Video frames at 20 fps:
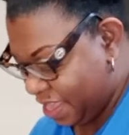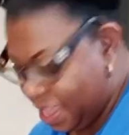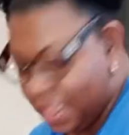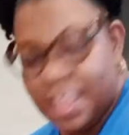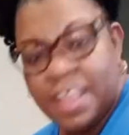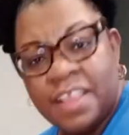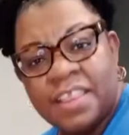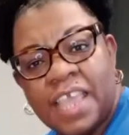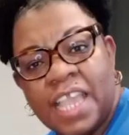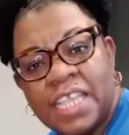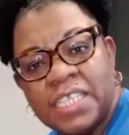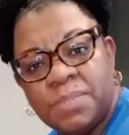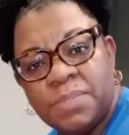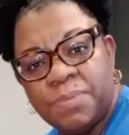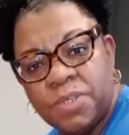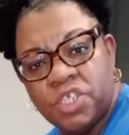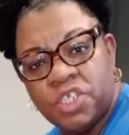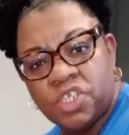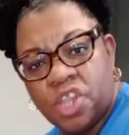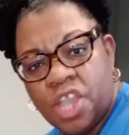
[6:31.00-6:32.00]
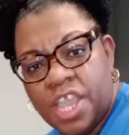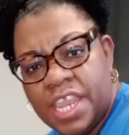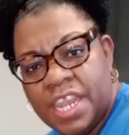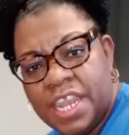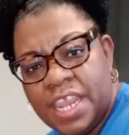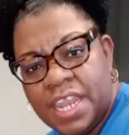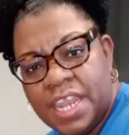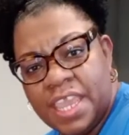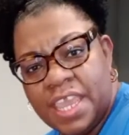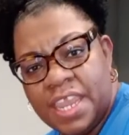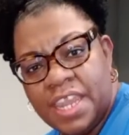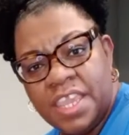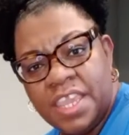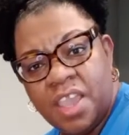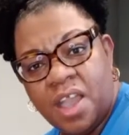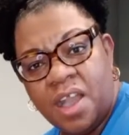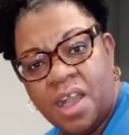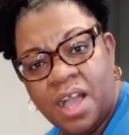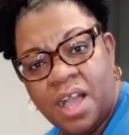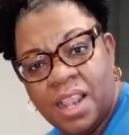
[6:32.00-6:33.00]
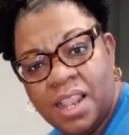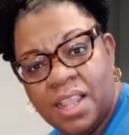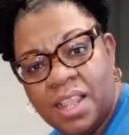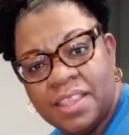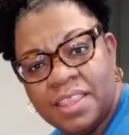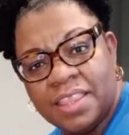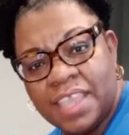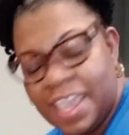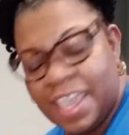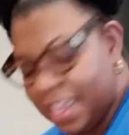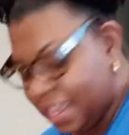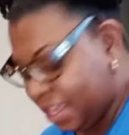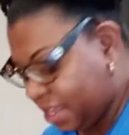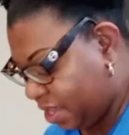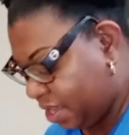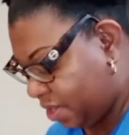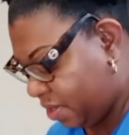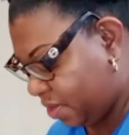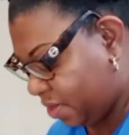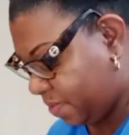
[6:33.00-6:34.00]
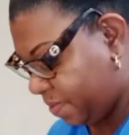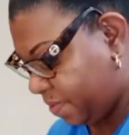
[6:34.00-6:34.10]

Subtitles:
Thanks for joining in, y'all. Thank you.